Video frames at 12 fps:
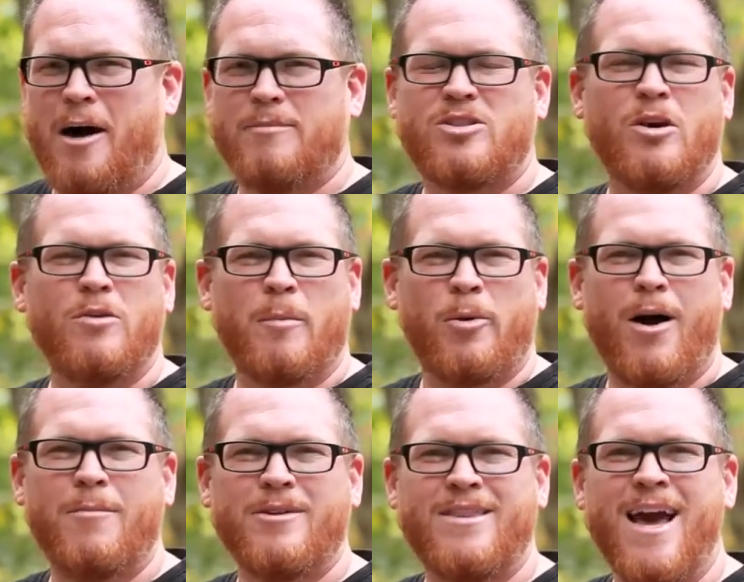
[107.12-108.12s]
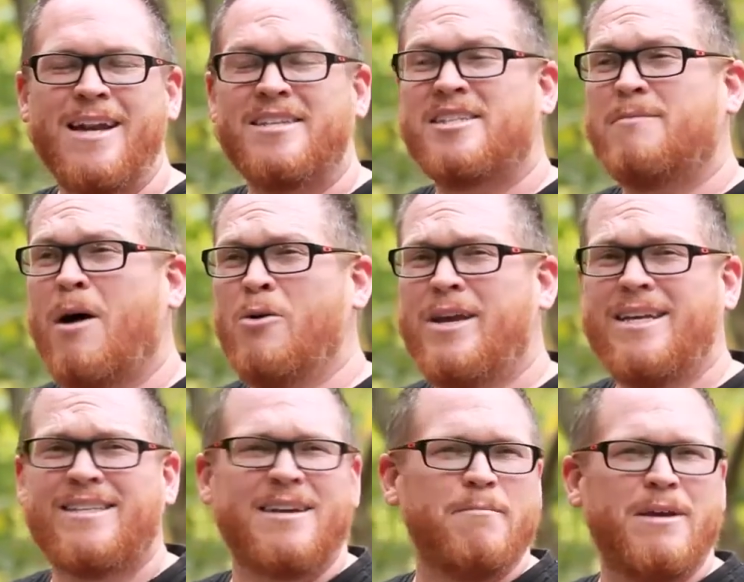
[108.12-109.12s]
So the problem with that is
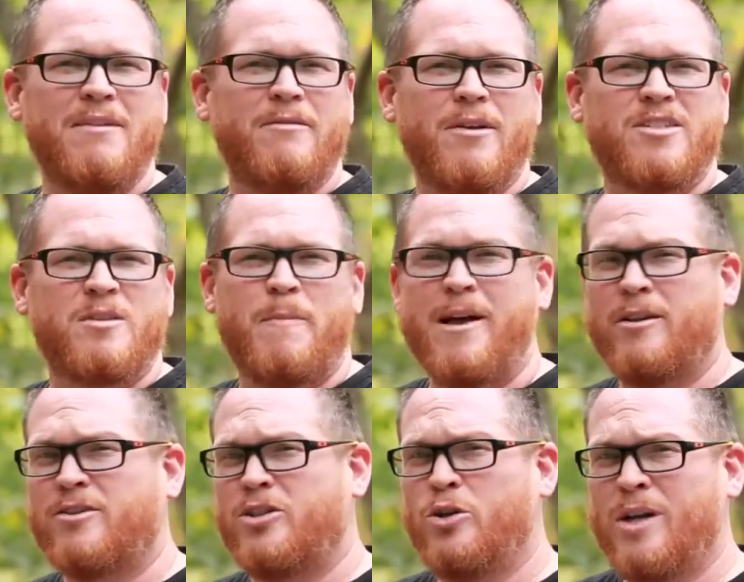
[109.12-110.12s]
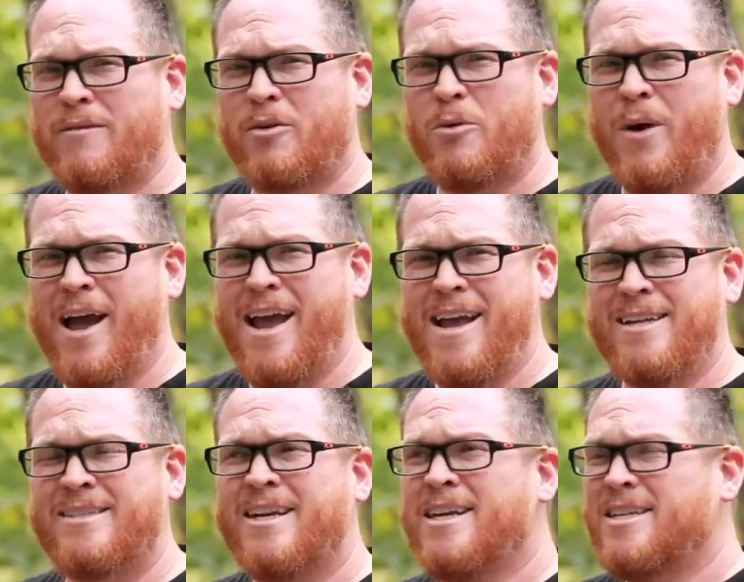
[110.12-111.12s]
Smokies can be spelled two different
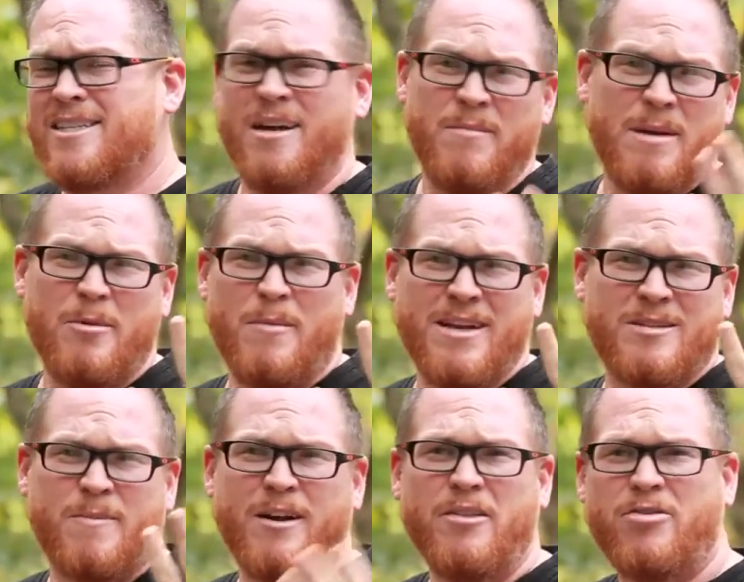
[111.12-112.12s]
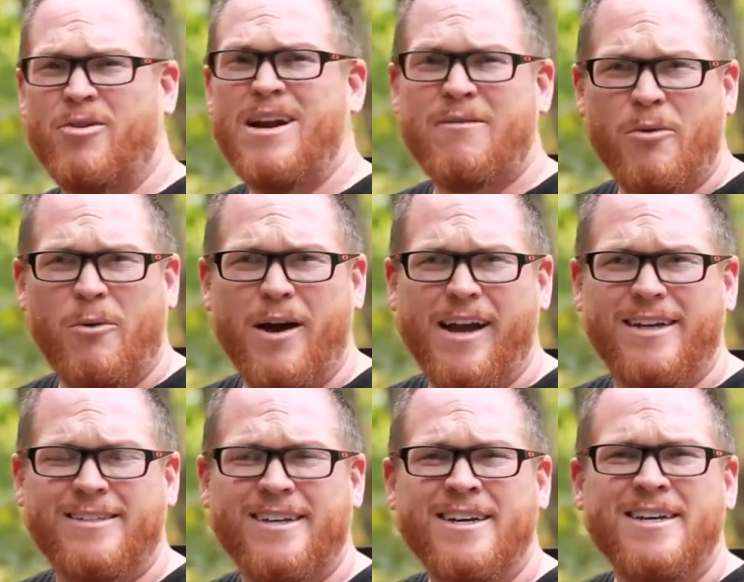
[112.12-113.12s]
ways. Some people may spell it three different
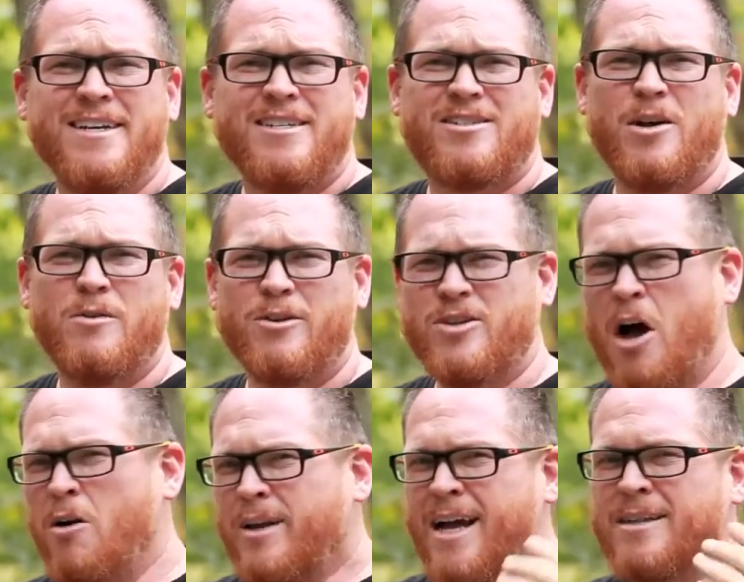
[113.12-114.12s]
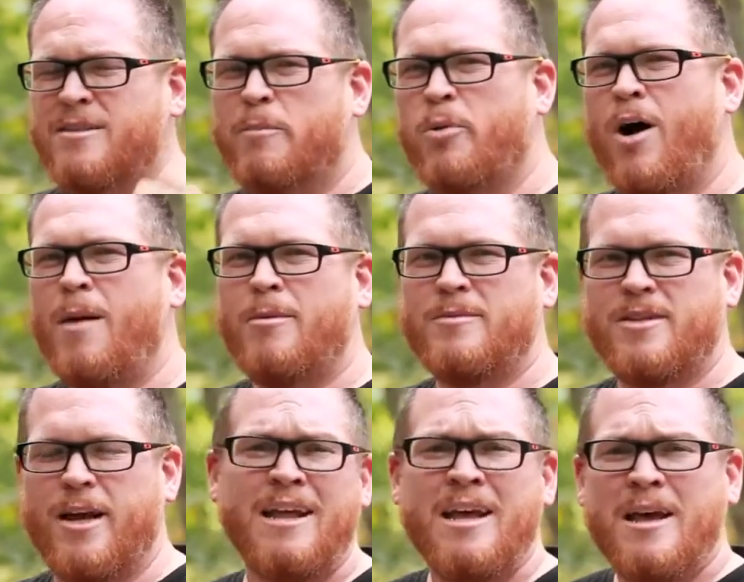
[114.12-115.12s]
ways. So there's all kinds of problems
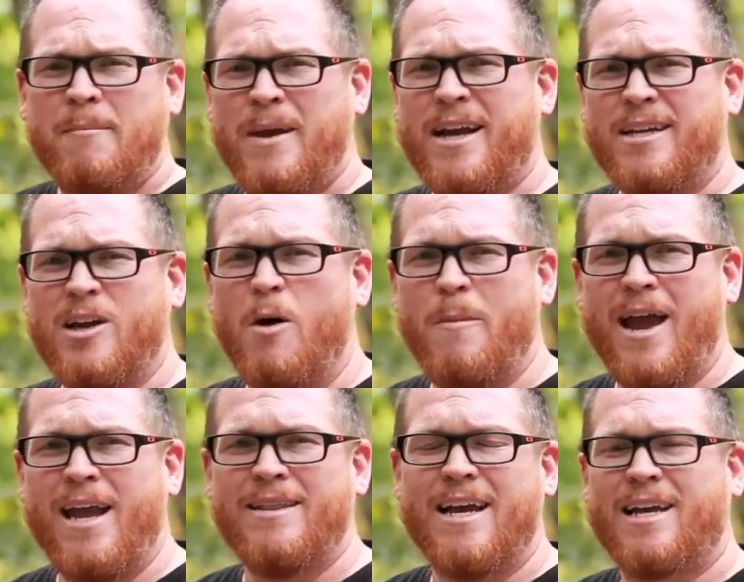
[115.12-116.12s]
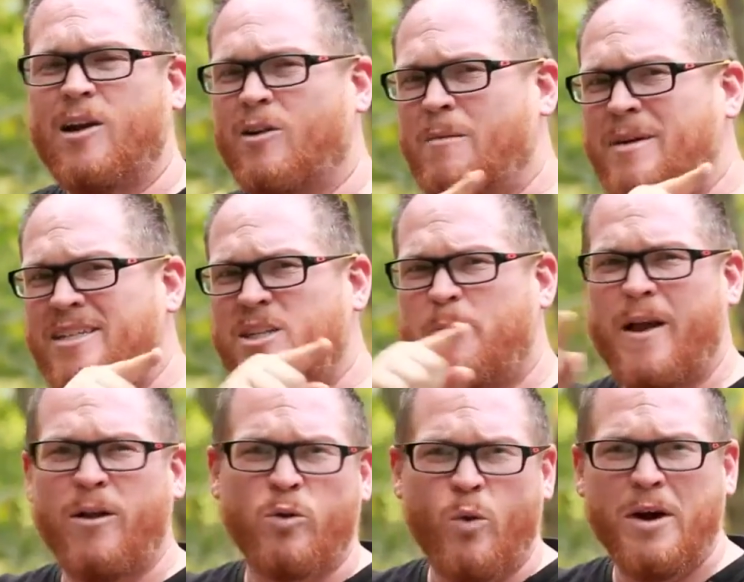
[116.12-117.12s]
there. Pick a domain that can only be
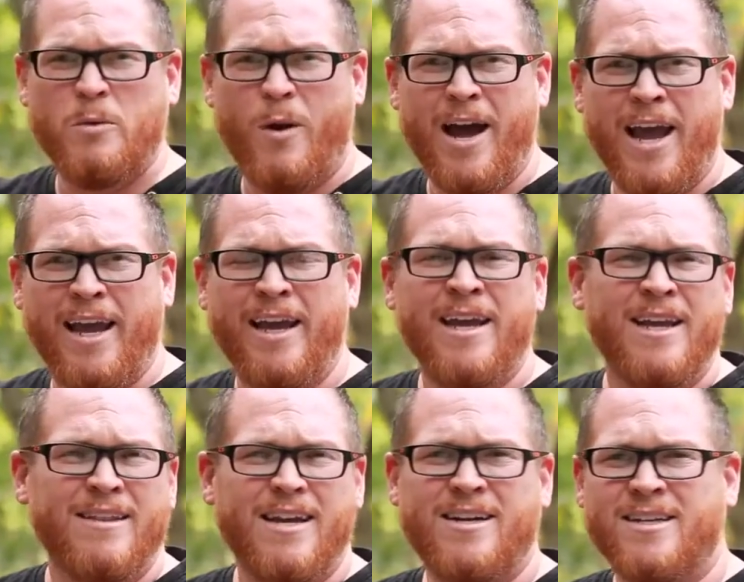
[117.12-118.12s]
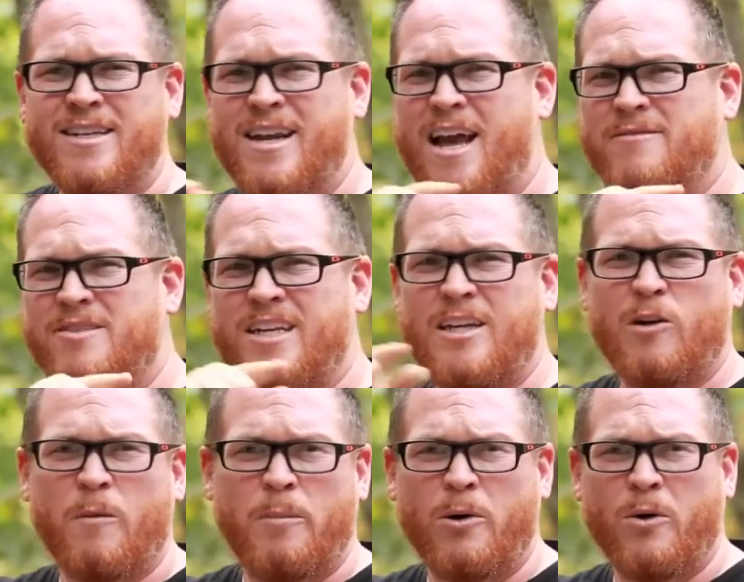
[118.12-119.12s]
spelled one way, that doesn't have
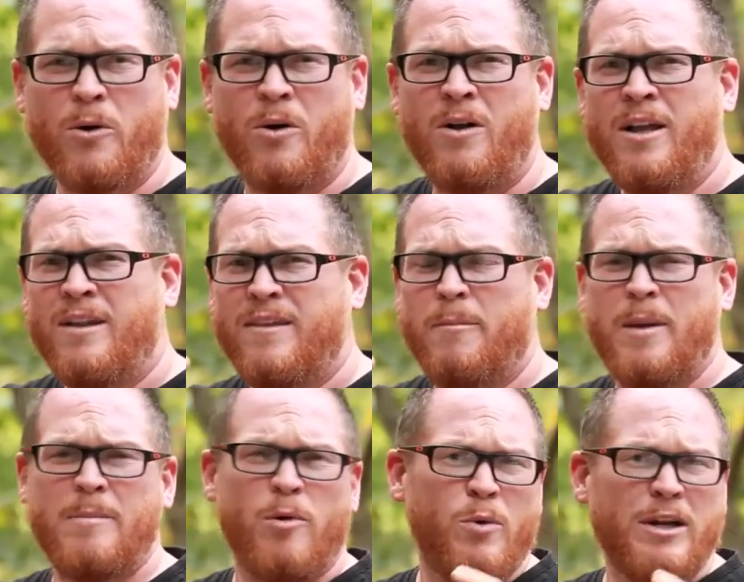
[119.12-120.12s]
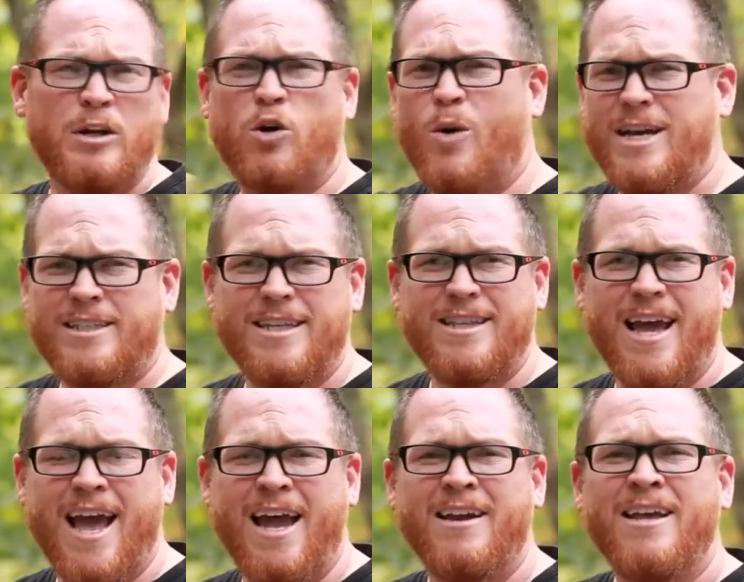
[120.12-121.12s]
singular or plural, that people wouldn't question
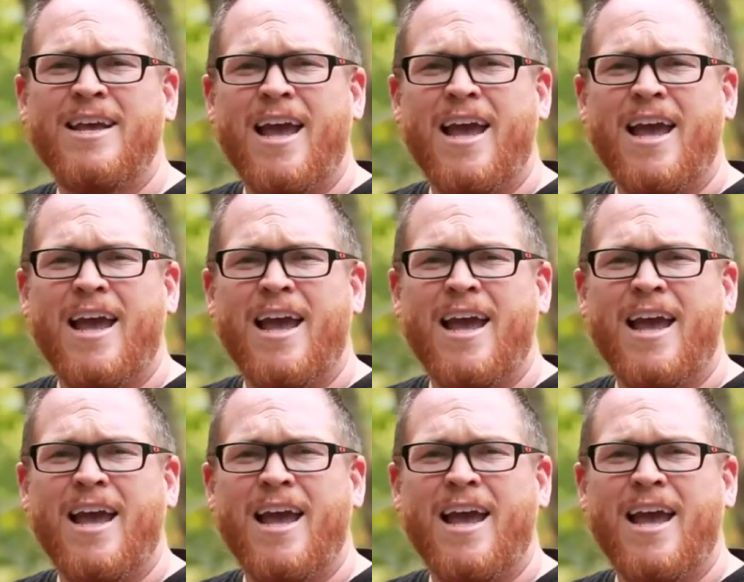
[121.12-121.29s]
that.